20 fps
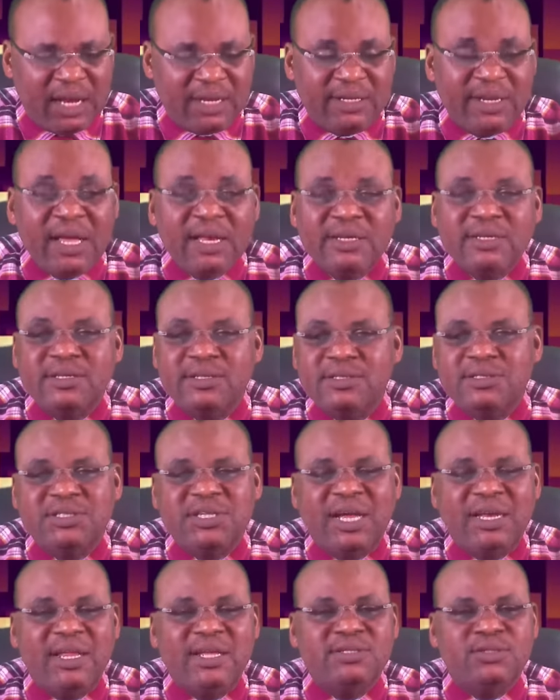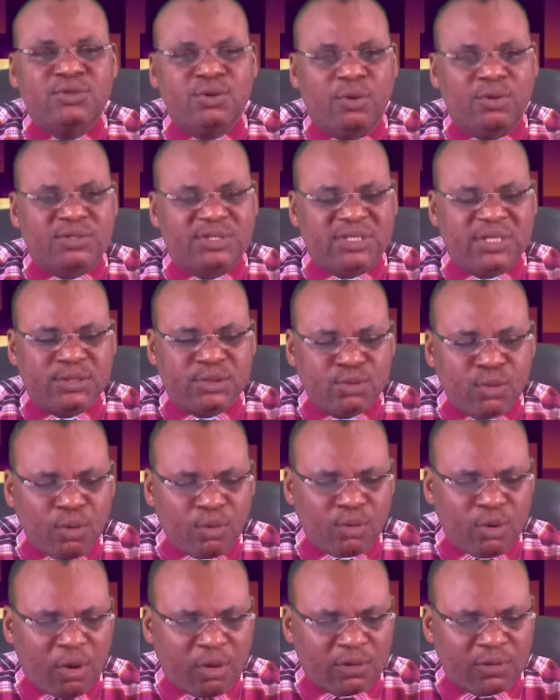And then he challenged us, says, "So
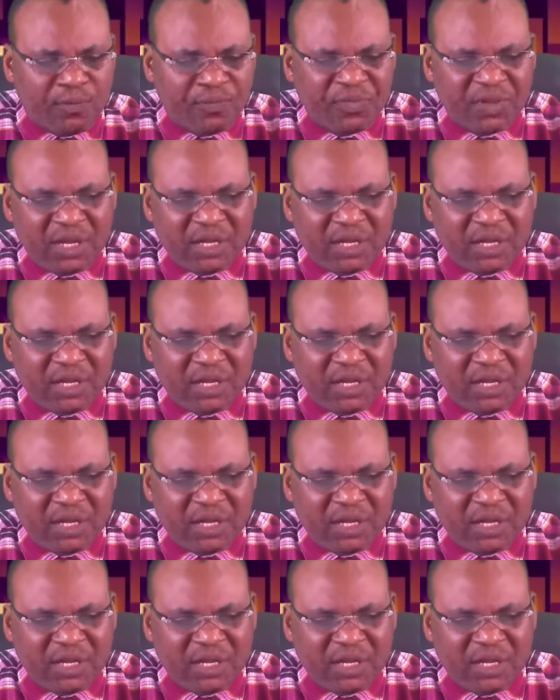run